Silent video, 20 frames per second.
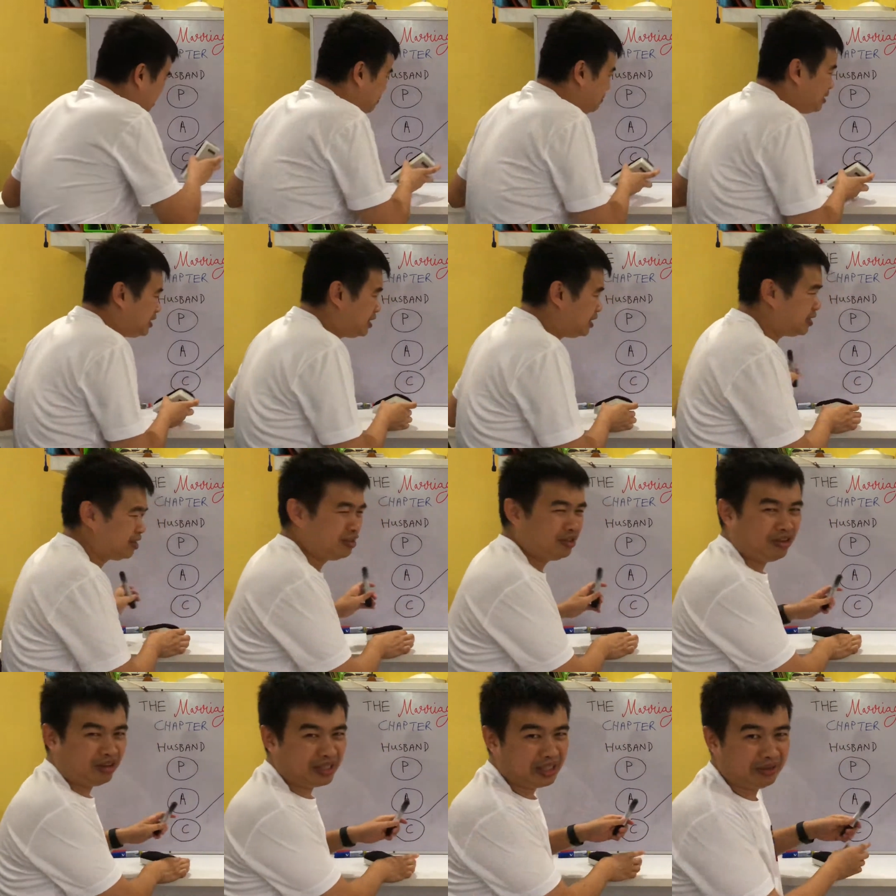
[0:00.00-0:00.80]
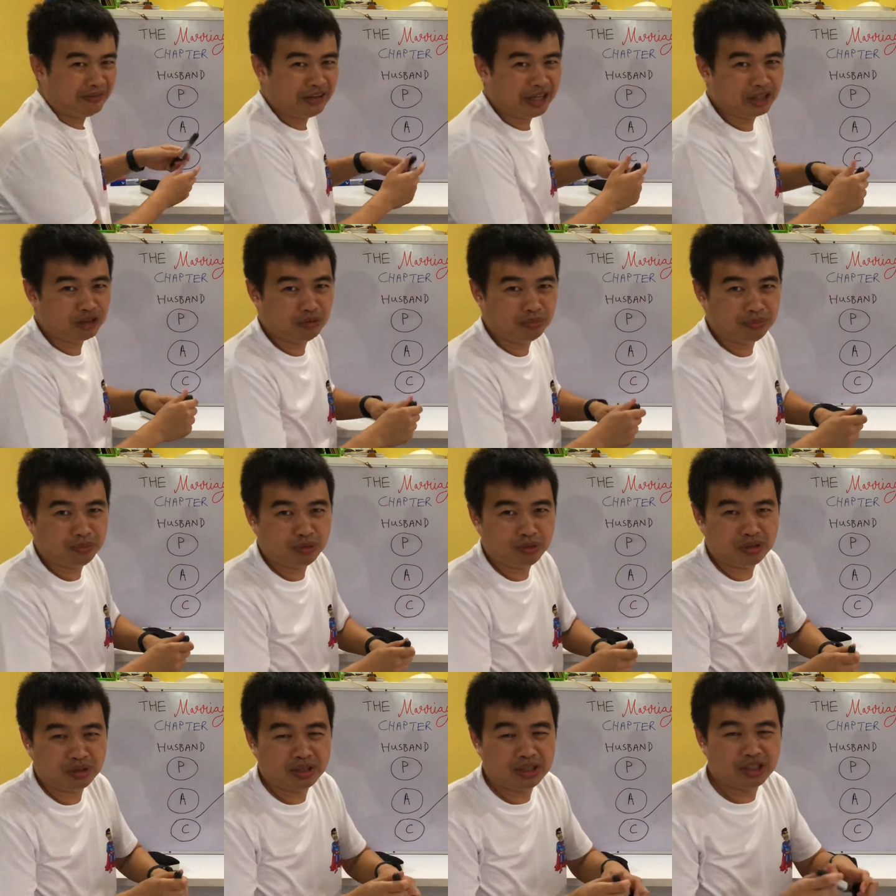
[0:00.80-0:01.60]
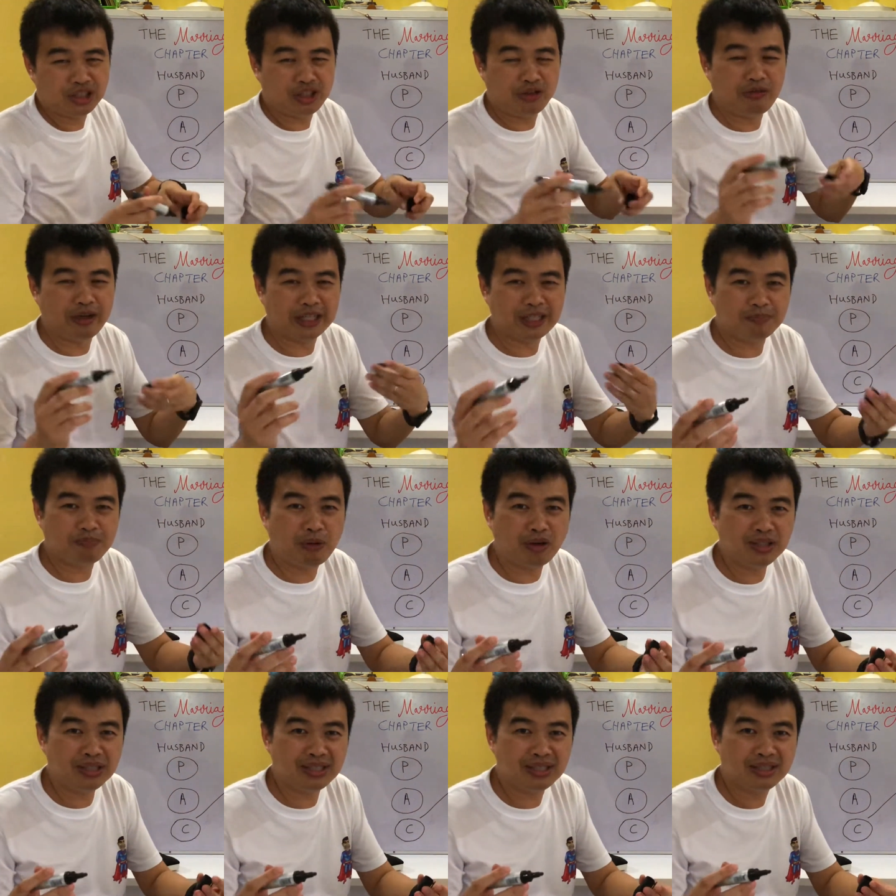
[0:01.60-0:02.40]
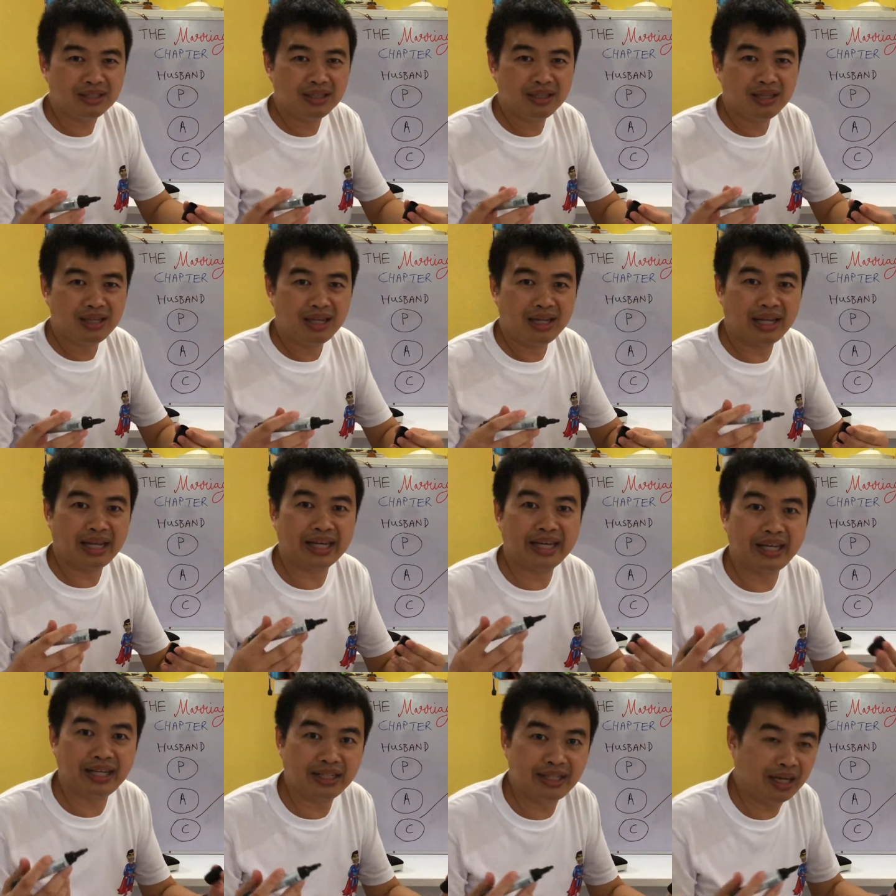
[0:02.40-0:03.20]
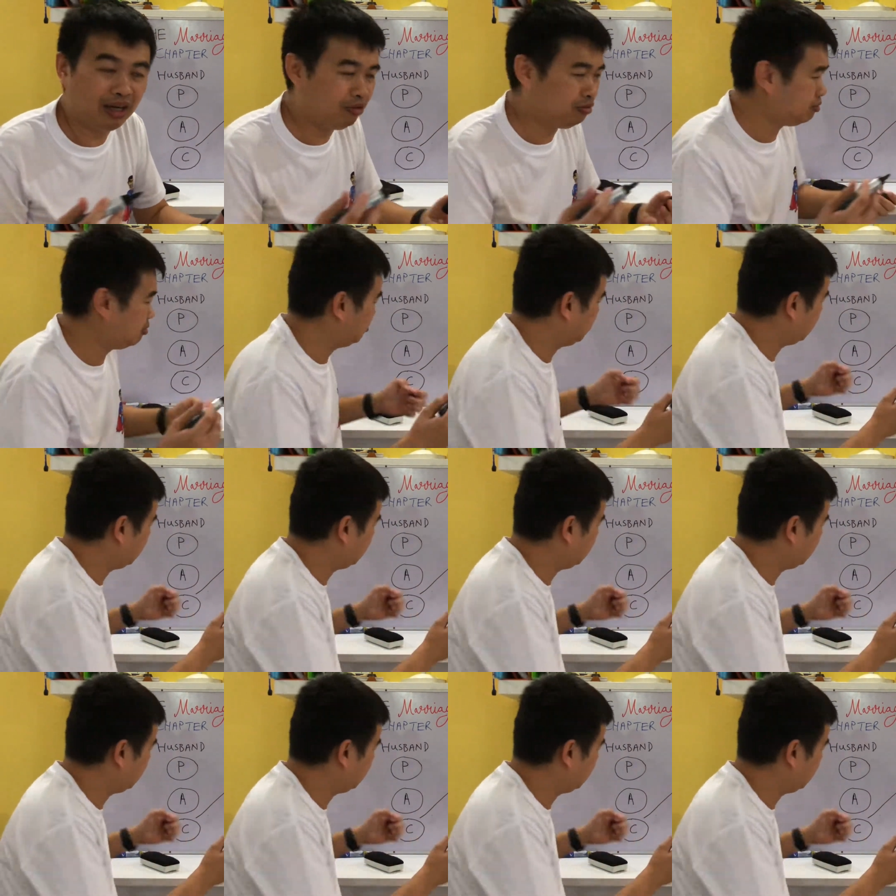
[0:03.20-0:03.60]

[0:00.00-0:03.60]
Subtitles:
maybe she's not in a very good mood, she responds like an adult,